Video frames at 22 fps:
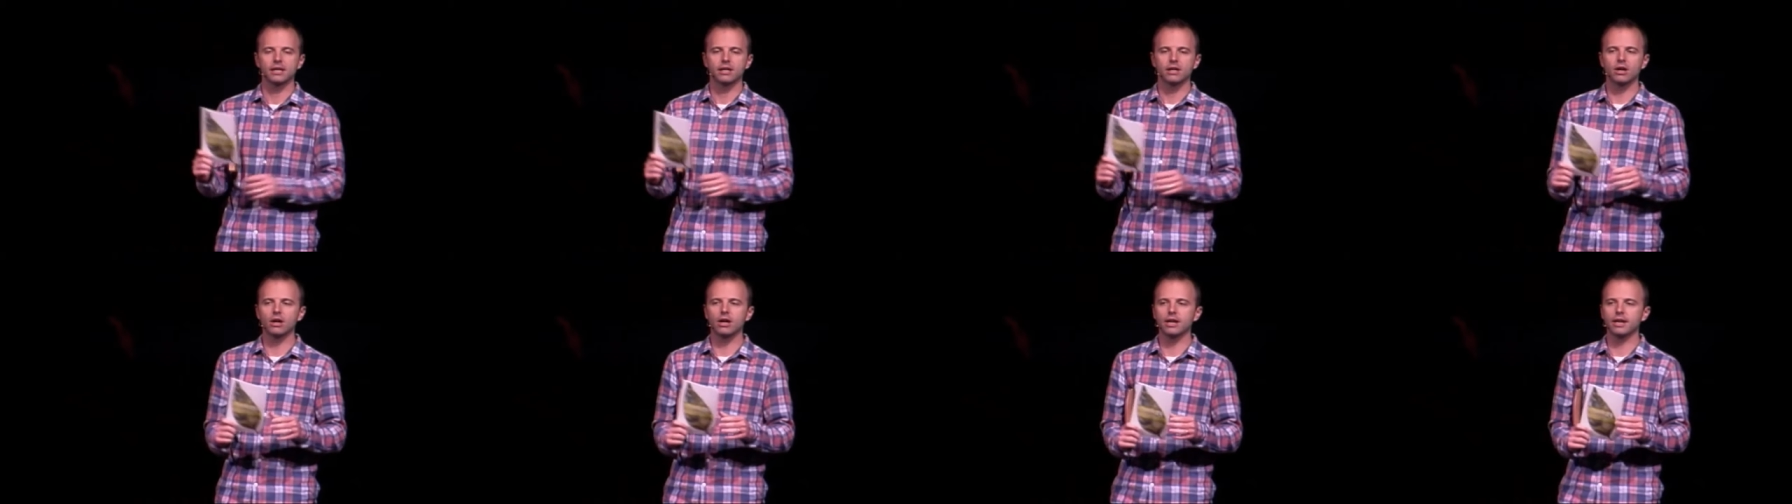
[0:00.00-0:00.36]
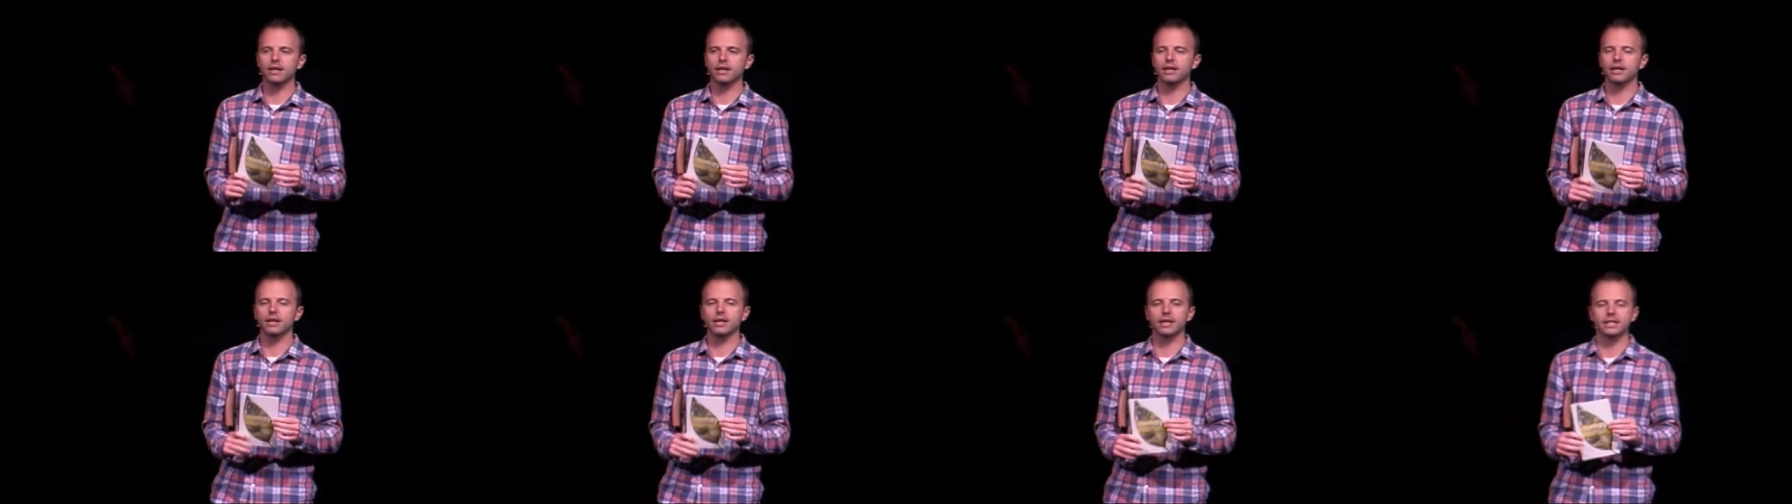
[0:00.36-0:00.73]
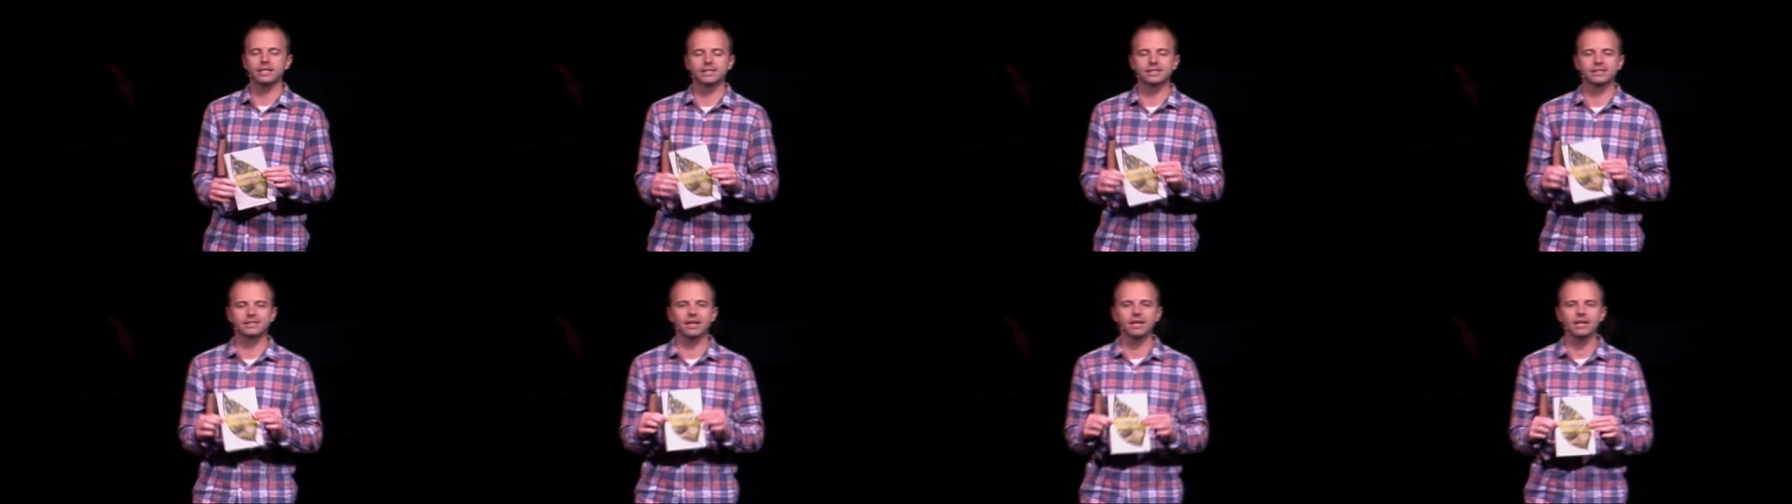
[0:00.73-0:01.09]
On uh,
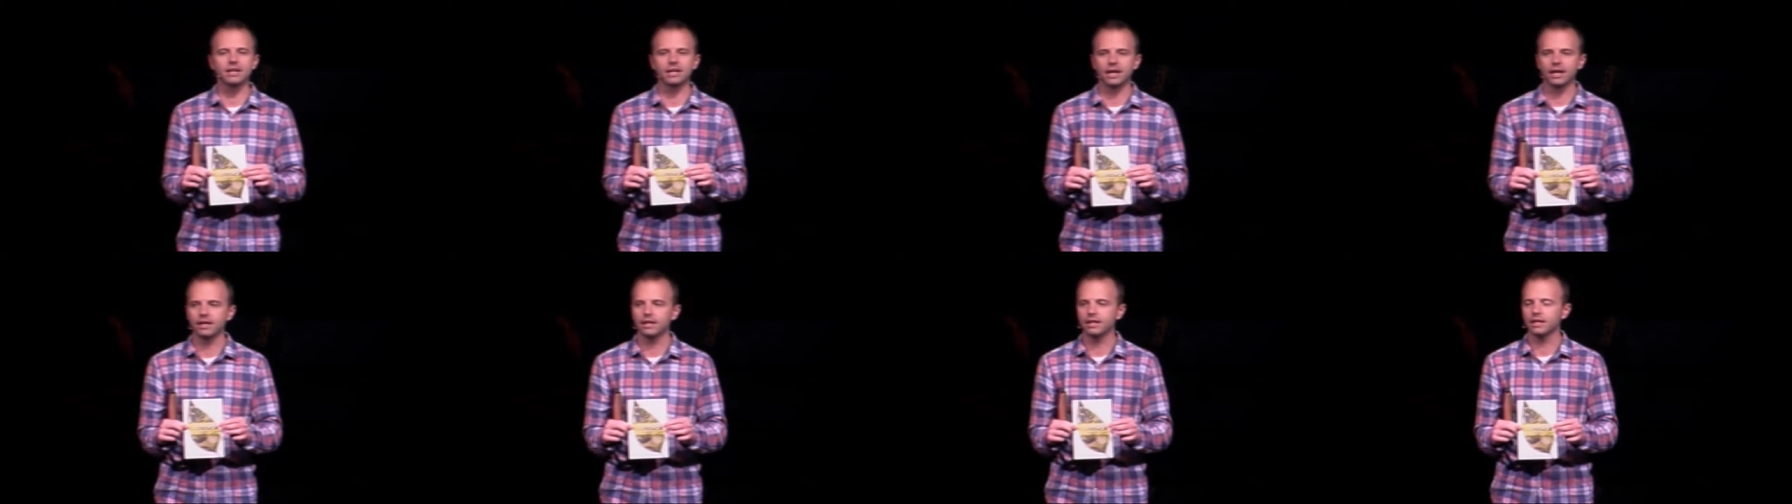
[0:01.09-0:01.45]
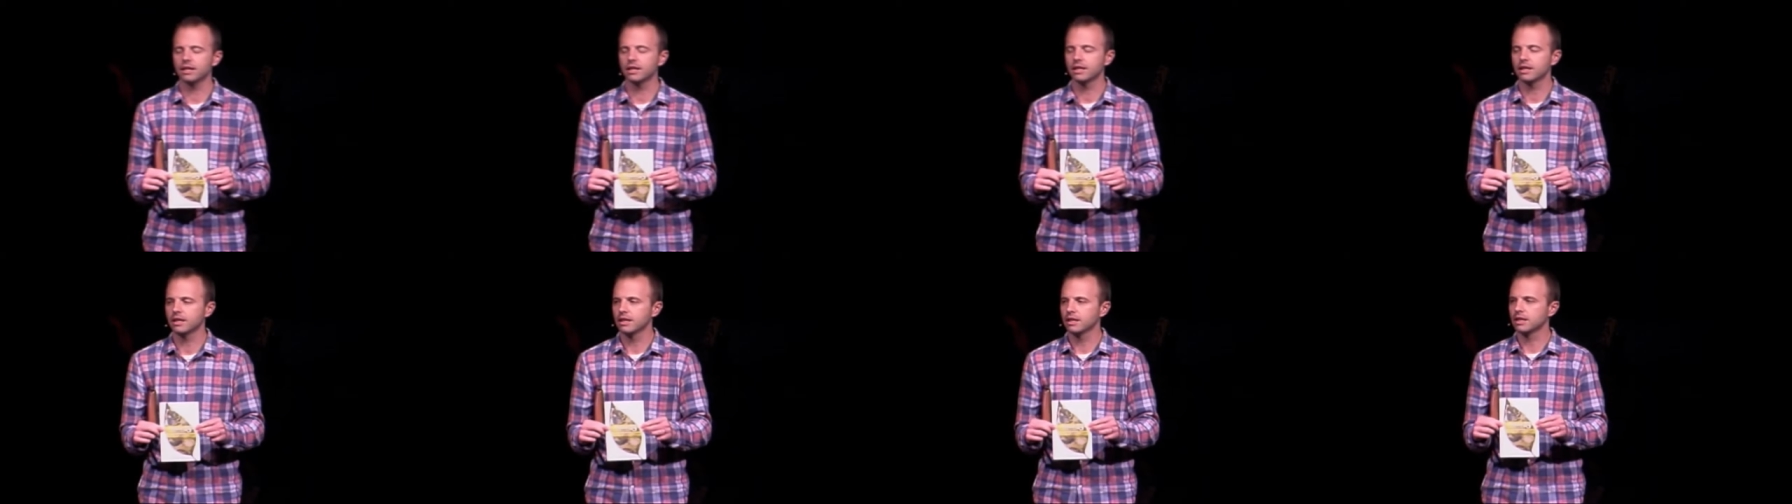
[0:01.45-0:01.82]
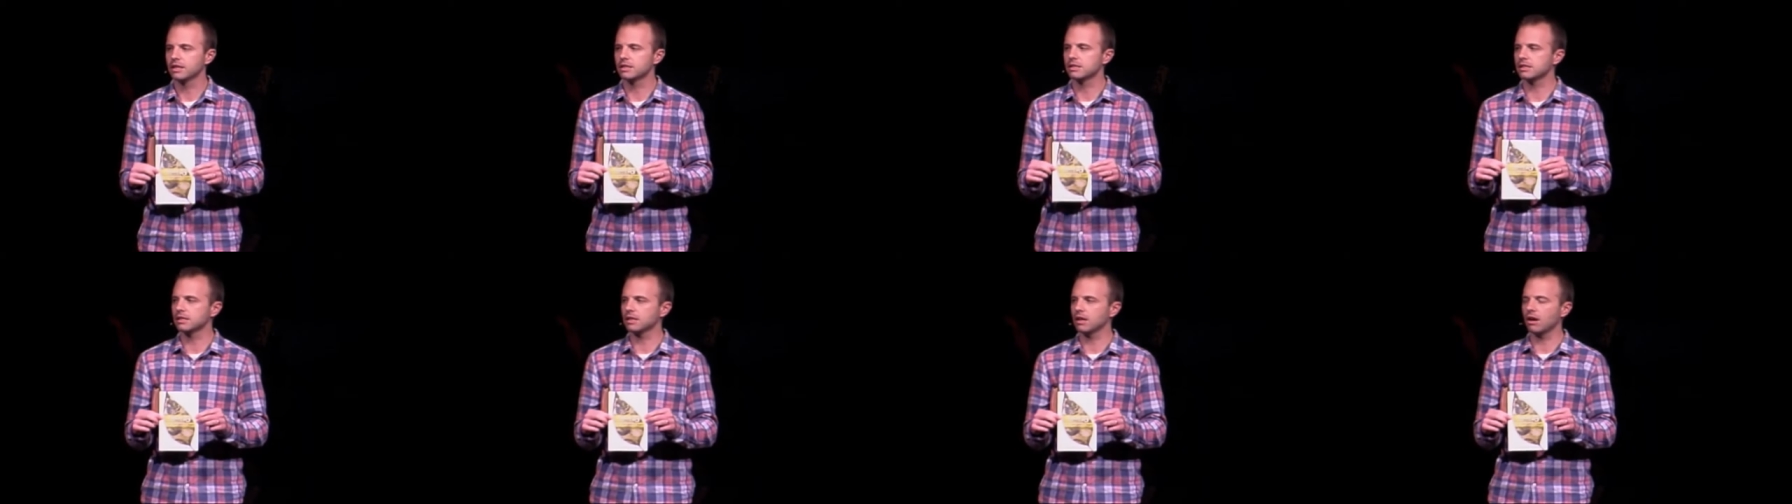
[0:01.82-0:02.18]
Sunday,
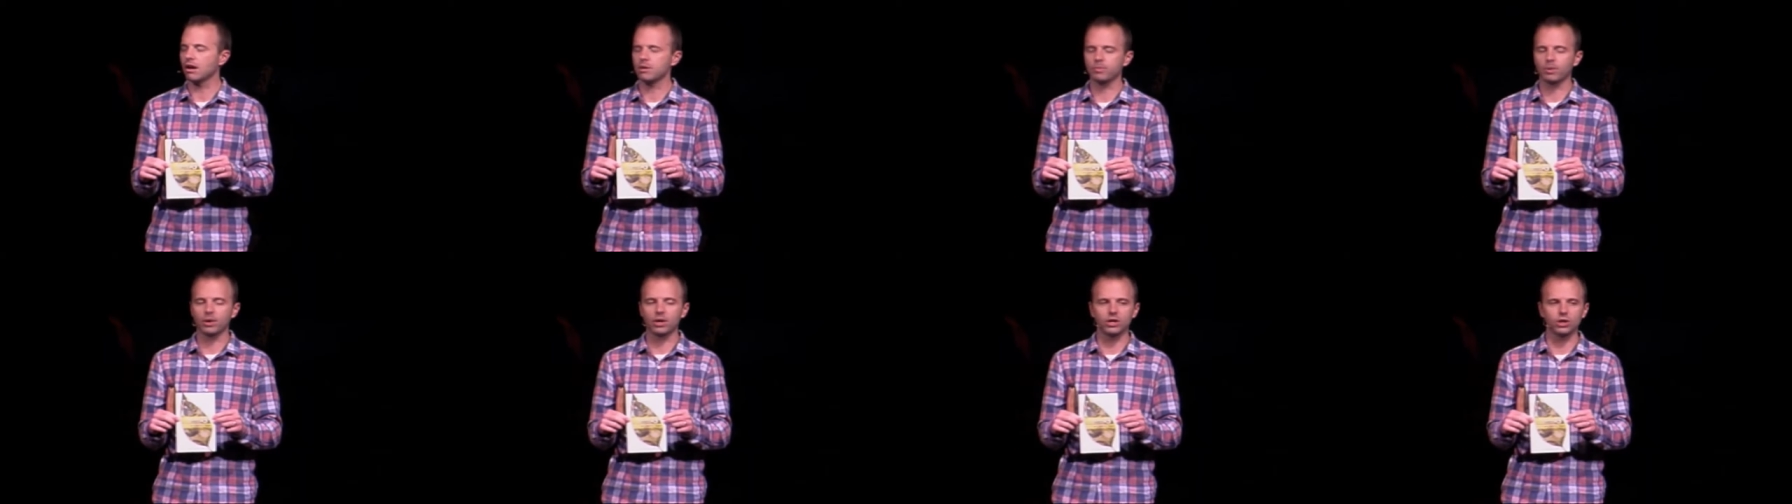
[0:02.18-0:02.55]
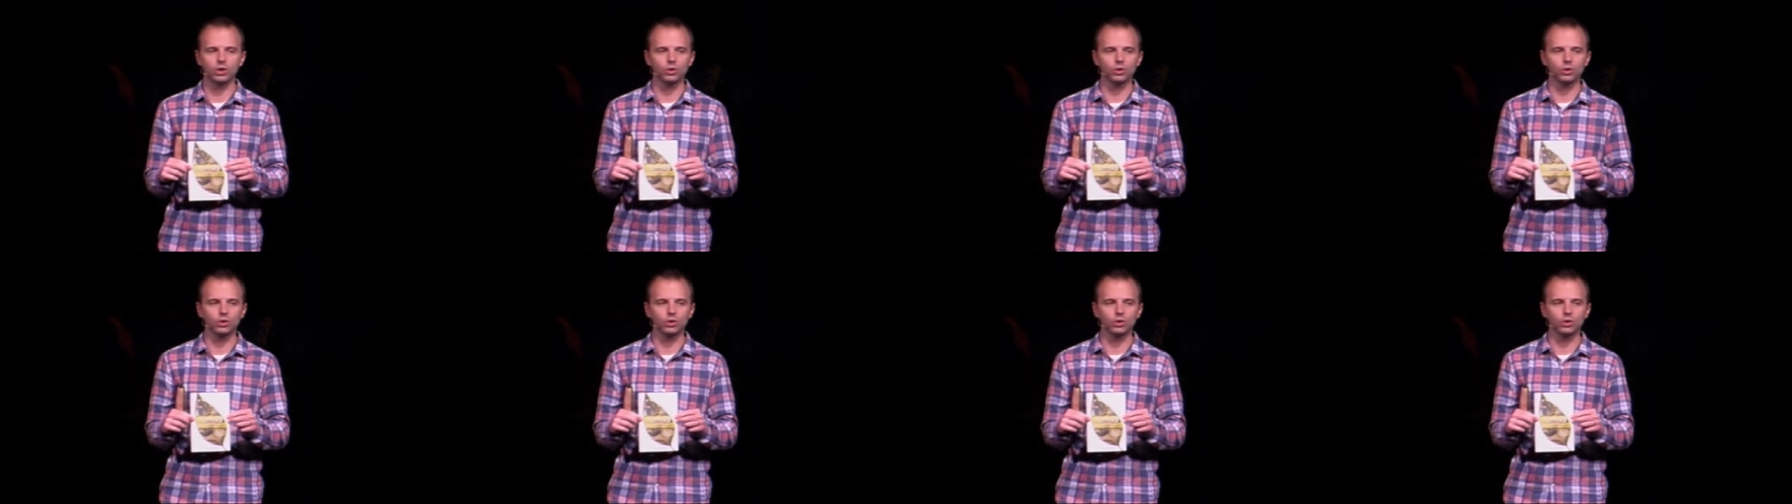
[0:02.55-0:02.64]
this is the hard part,